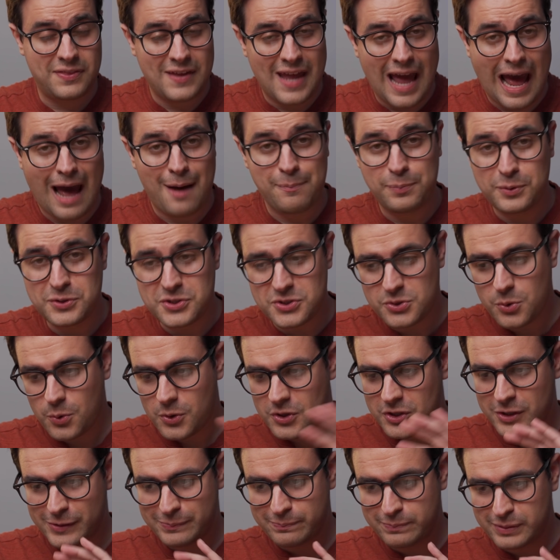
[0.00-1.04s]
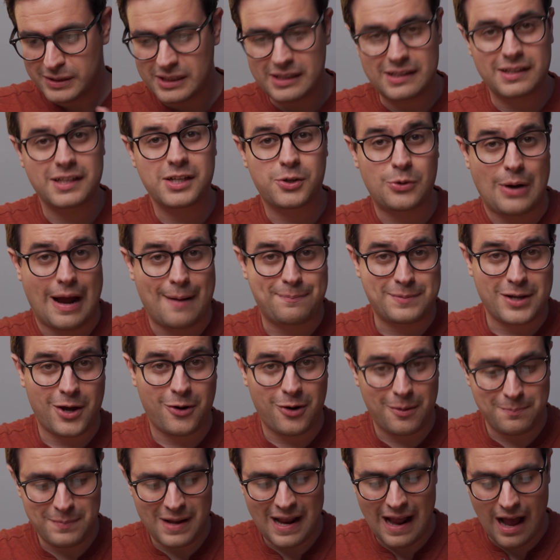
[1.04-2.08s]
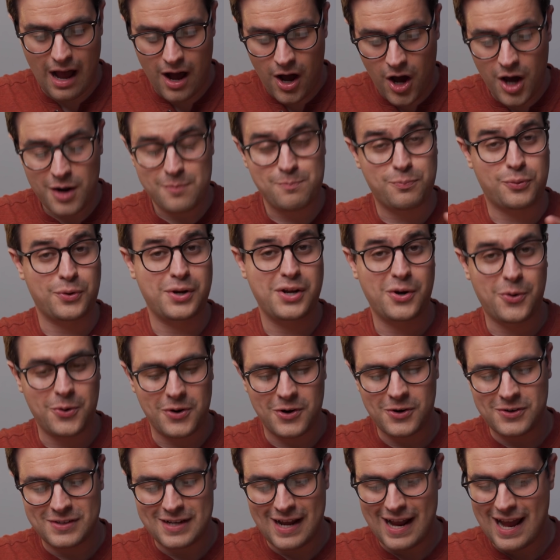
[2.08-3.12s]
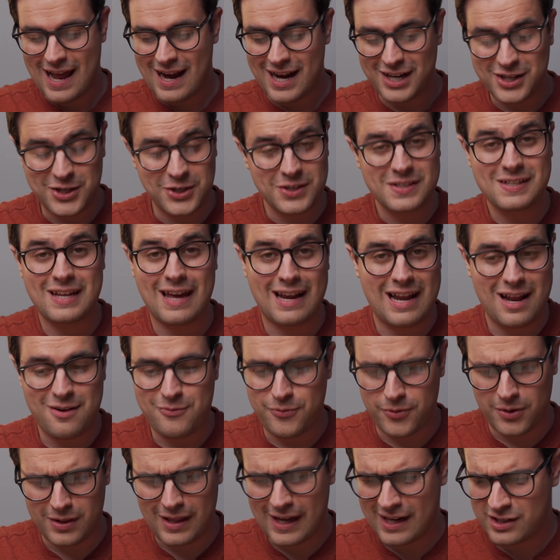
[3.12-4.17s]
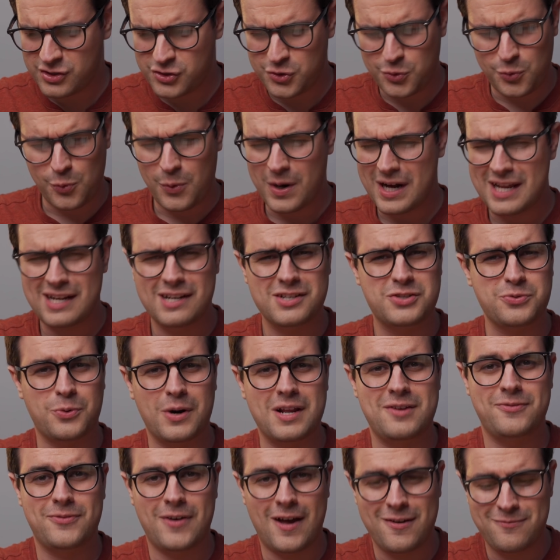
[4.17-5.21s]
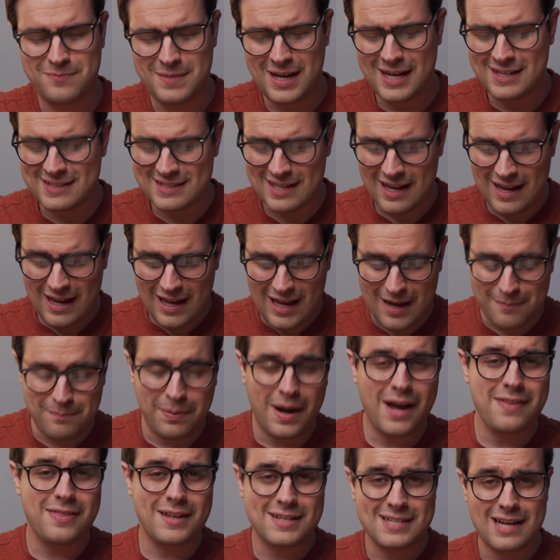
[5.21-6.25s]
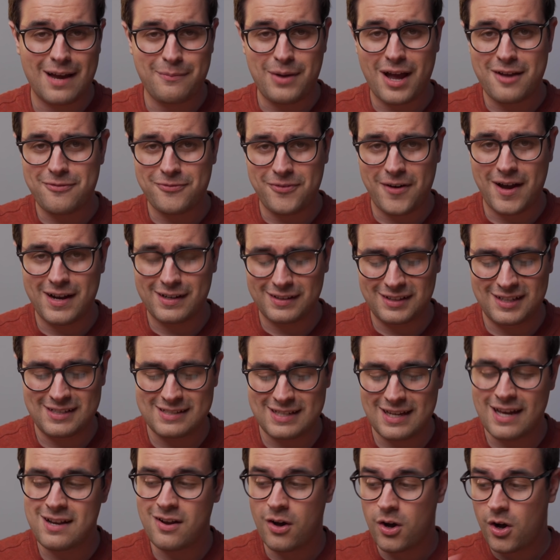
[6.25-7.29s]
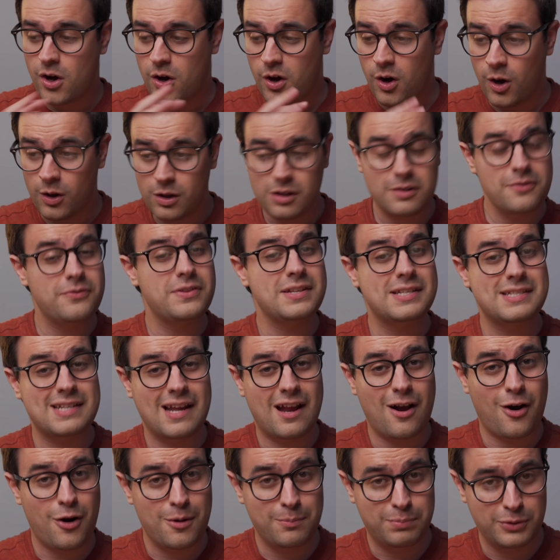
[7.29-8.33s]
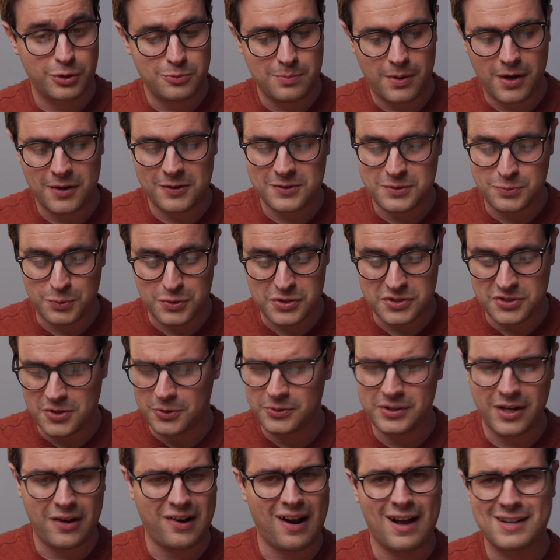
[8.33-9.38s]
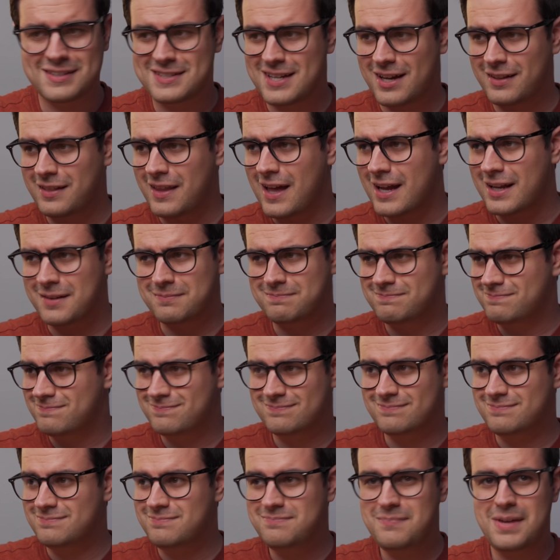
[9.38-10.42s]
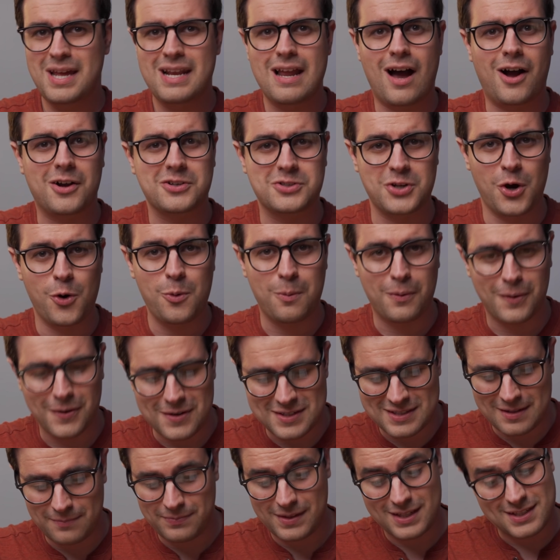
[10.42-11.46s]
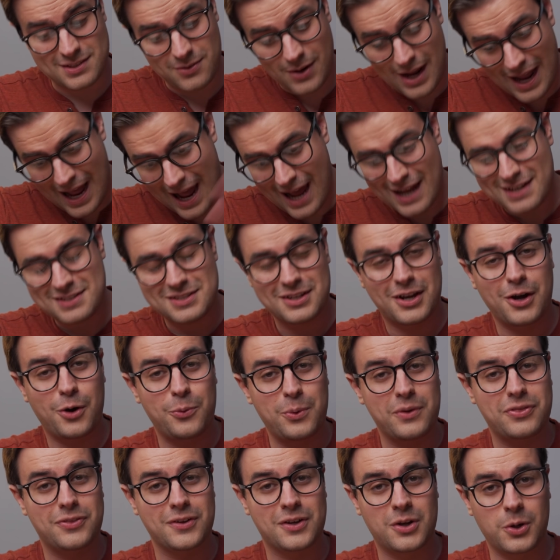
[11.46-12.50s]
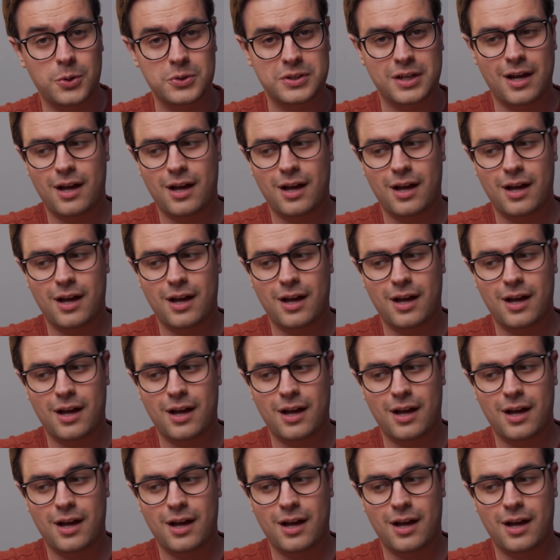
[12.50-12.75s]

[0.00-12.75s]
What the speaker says: the Apple Store completely crapped out on me on pre-order day and I couldn't get in for like 20 to 25 minutes. And by the time I finally did, all of the Sierra blue models were sold out until like mid-October or something, so I had to go with the gold